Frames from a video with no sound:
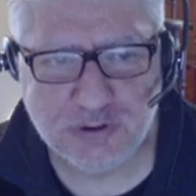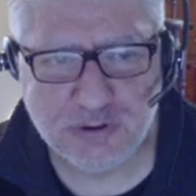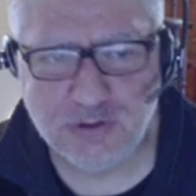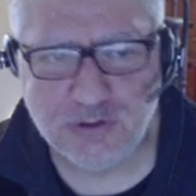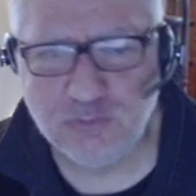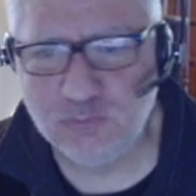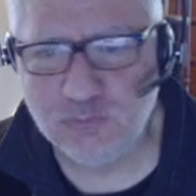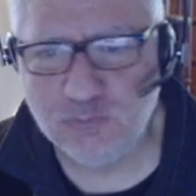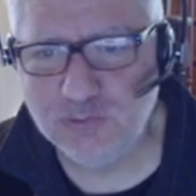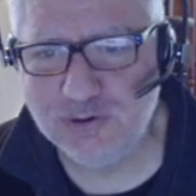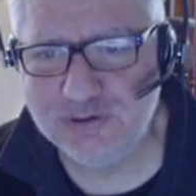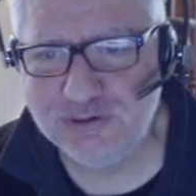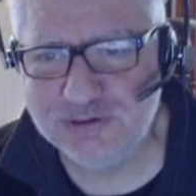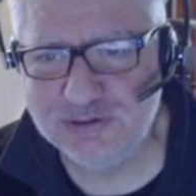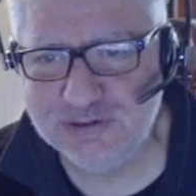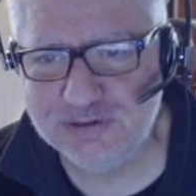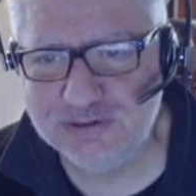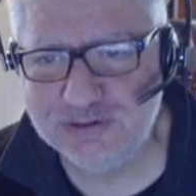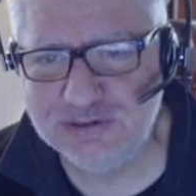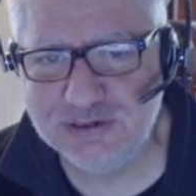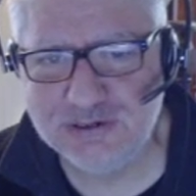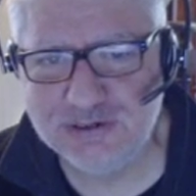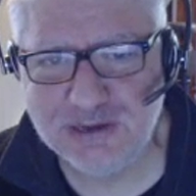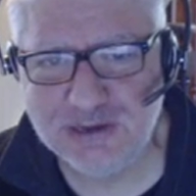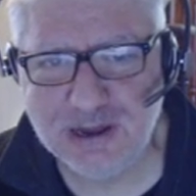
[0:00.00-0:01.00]
Which is
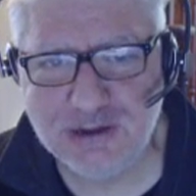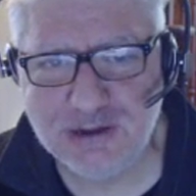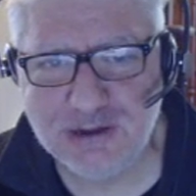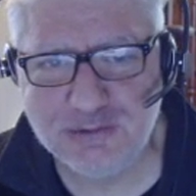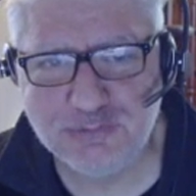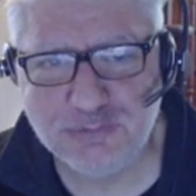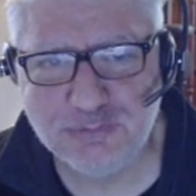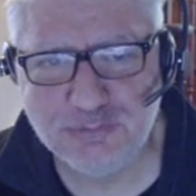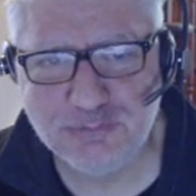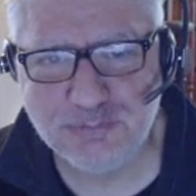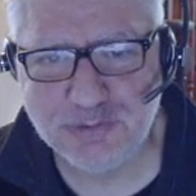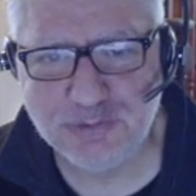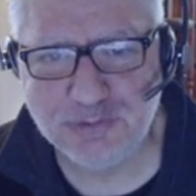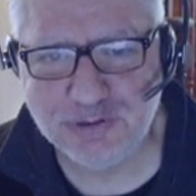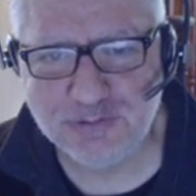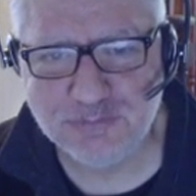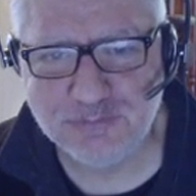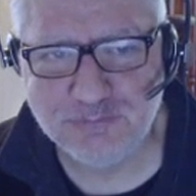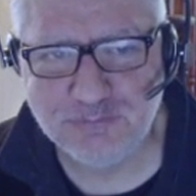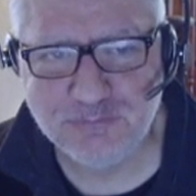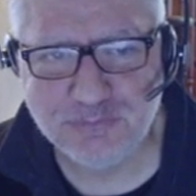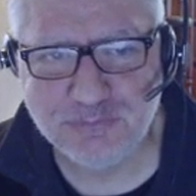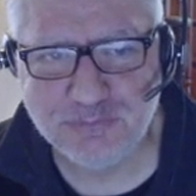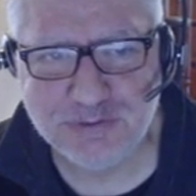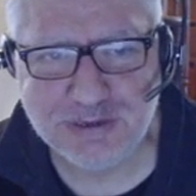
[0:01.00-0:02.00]
the download button
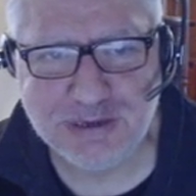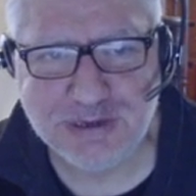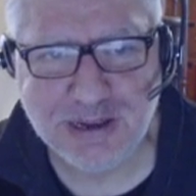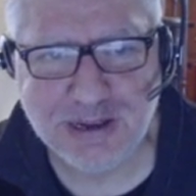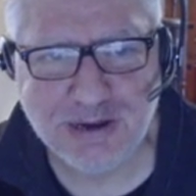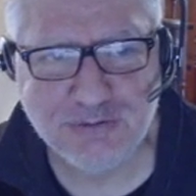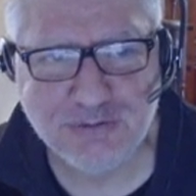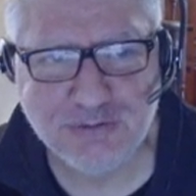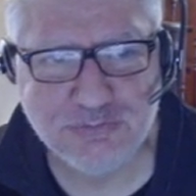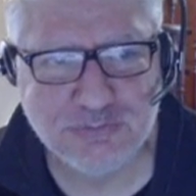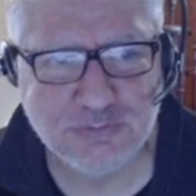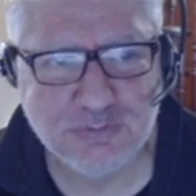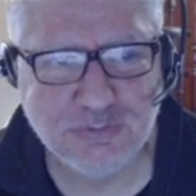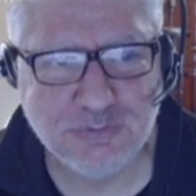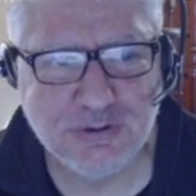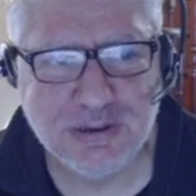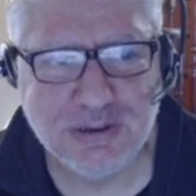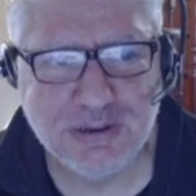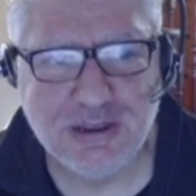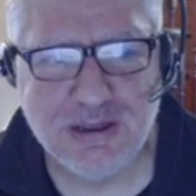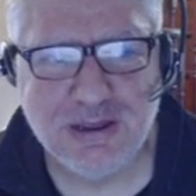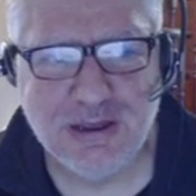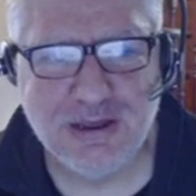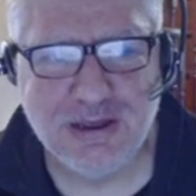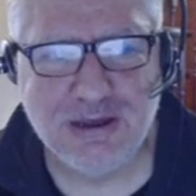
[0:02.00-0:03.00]
for the actual
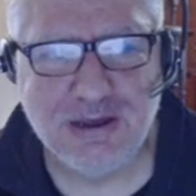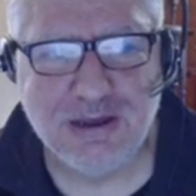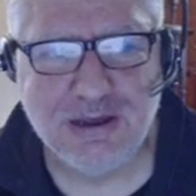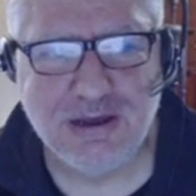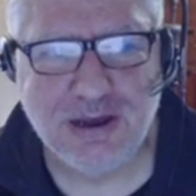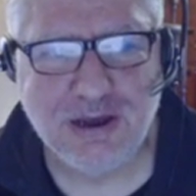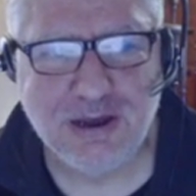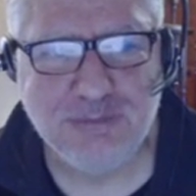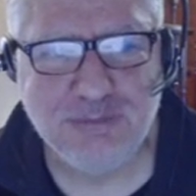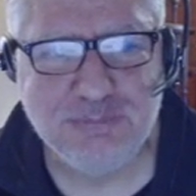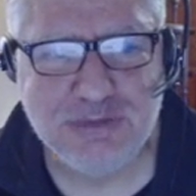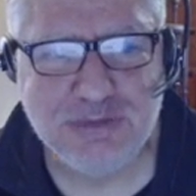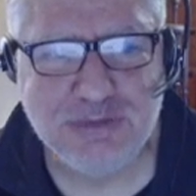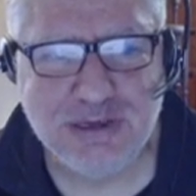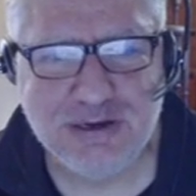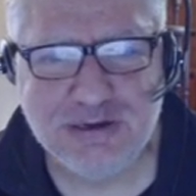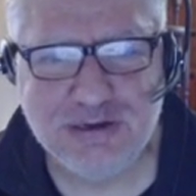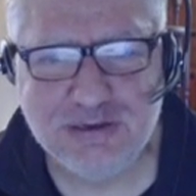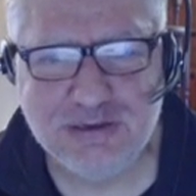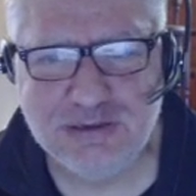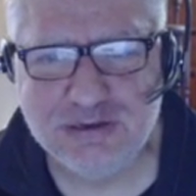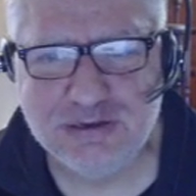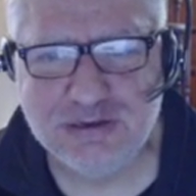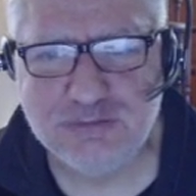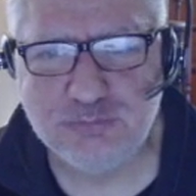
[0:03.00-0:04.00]
updating
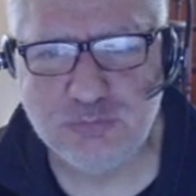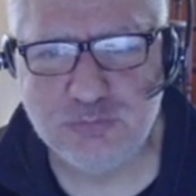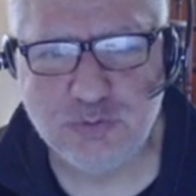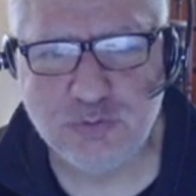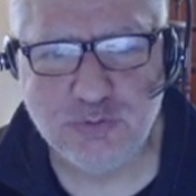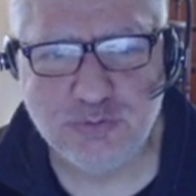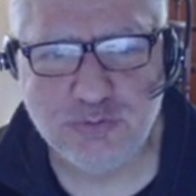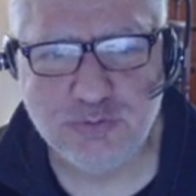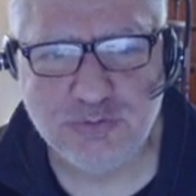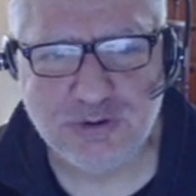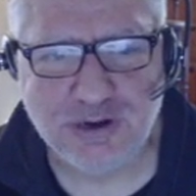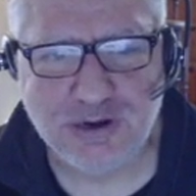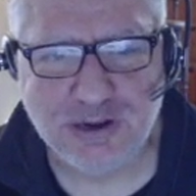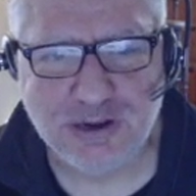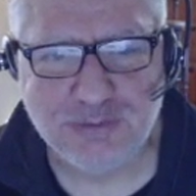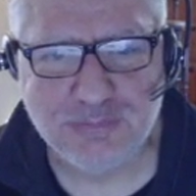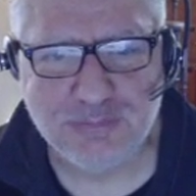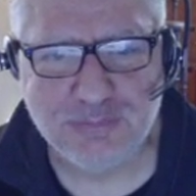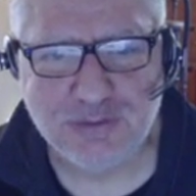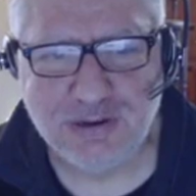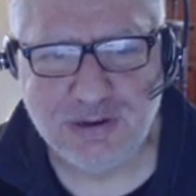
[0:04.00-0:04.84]
this program?